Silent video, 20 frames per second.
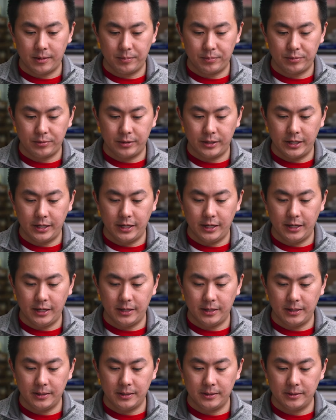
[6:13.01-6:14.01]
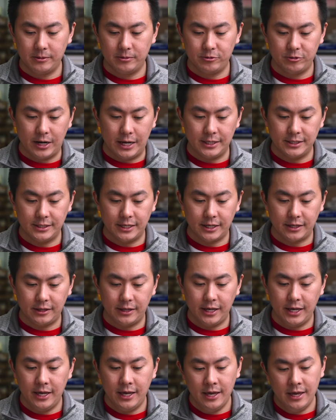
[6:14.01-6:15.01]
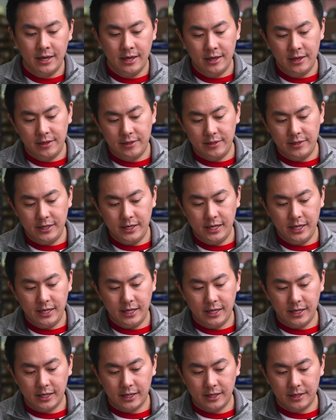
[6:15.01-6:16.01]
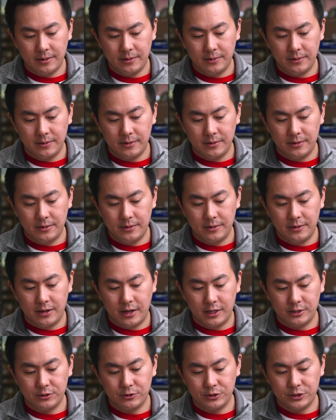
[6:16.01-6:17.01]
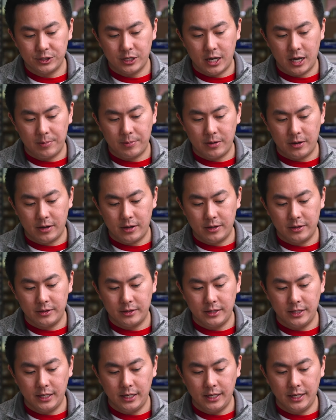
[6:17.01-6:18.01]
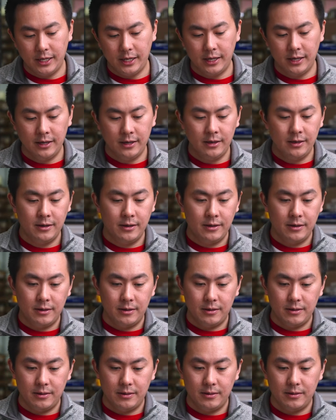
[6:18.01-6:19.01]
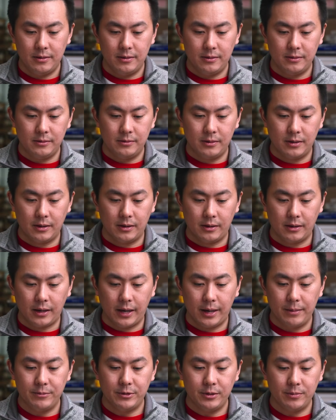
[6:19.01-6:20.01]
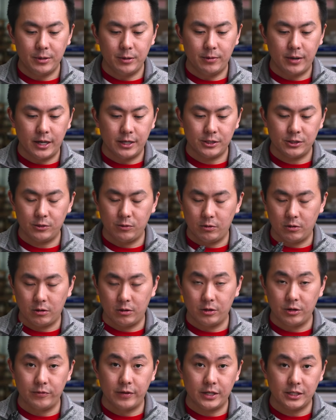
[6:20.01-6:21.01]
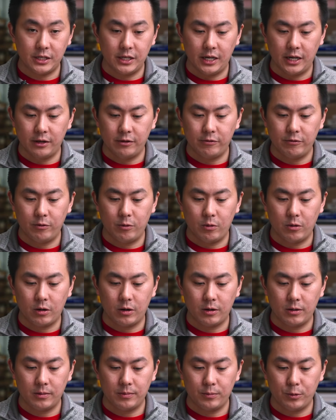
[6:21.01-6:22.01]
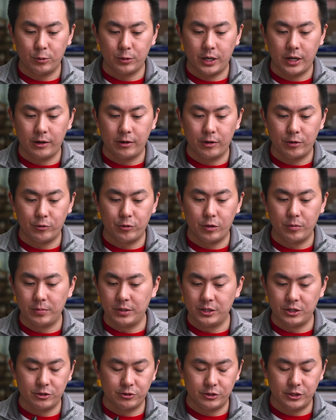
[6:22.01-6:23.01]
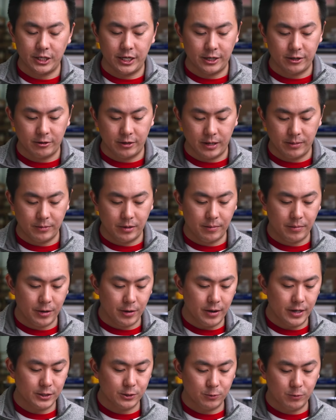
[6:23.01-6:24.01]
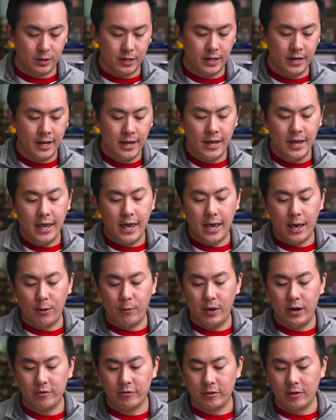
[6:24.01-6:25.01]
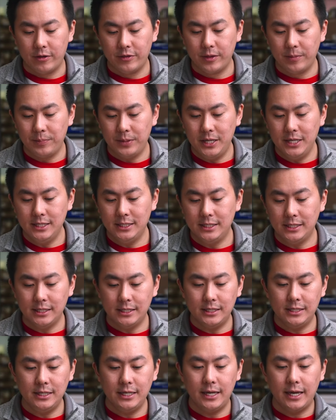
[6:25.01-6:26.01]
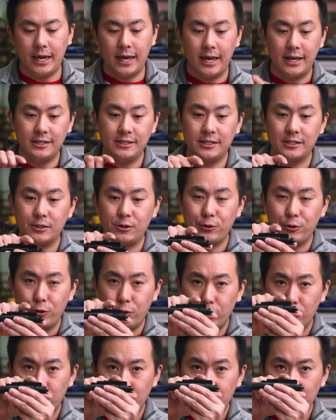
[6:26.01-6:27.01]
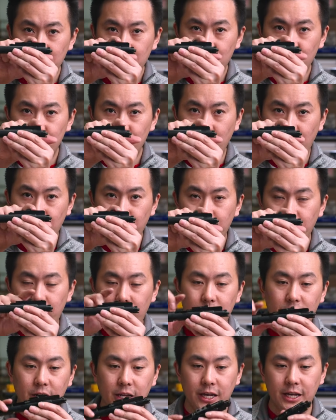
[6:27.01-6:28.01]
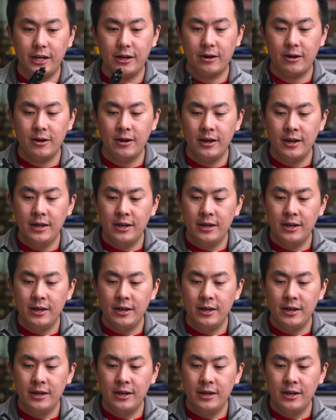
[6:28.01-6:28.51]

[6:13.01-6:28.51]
pretty drastically. The nozzle stop on the MWS or Noveske N4 bolt carrier group is your standard MWS one. However, on the PCC, it has this little shelf on here,